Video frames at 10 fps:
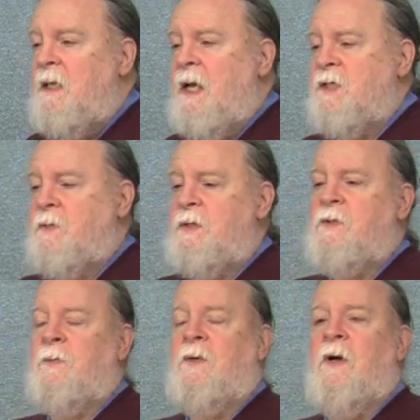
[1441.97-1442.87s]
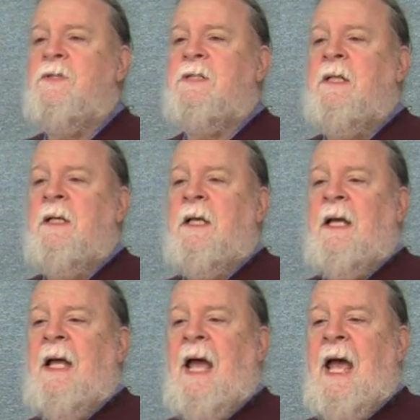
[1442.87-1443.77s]
as winter approached,
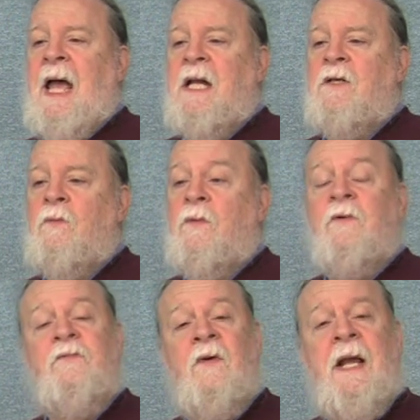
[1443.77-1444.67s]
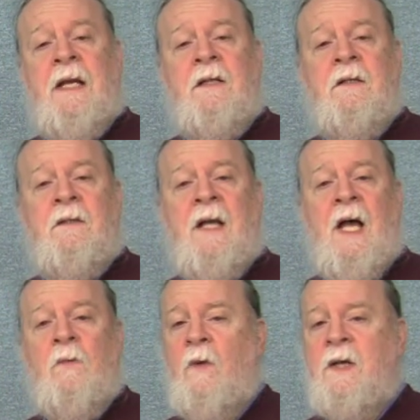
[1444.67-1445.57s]
and were afraid
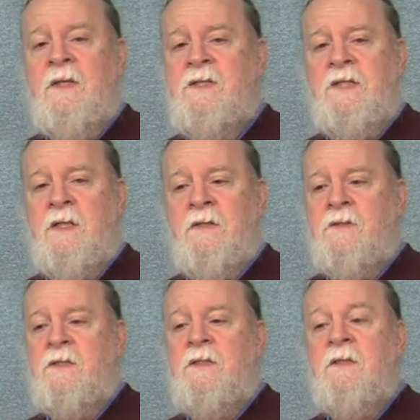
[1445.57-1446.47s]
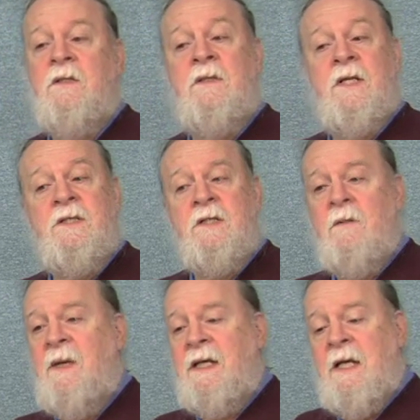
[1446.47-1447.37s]
that one of these years that
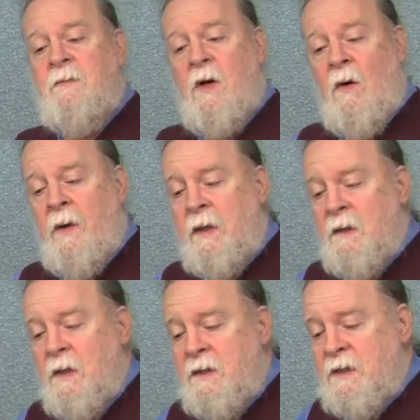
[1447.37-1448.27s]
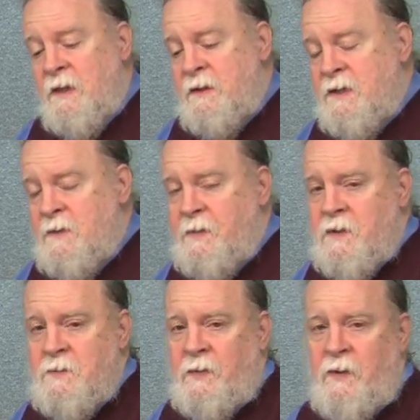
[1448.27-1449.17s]
sun may keep going until it
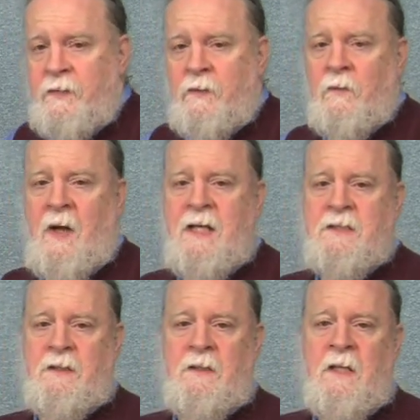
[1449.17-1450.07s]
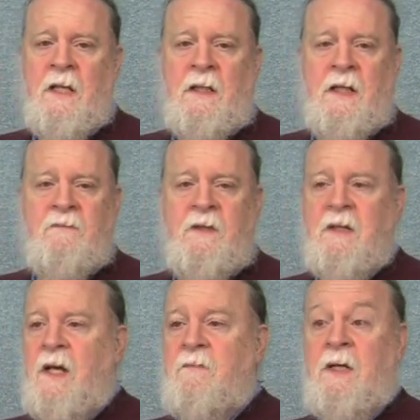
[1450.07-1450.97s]
disappears below the horizon, leaving
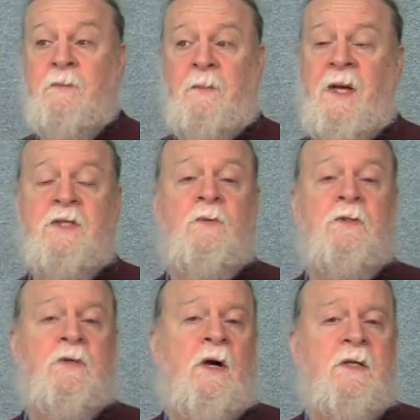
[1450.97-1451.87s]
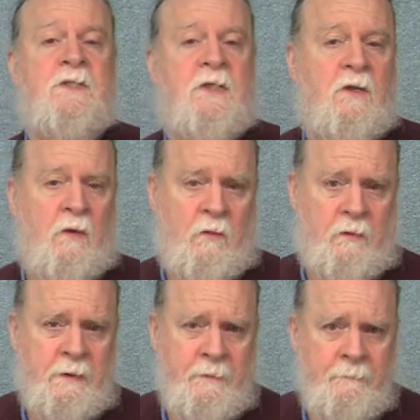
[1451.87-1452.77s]
them in perpetual darkness and cold.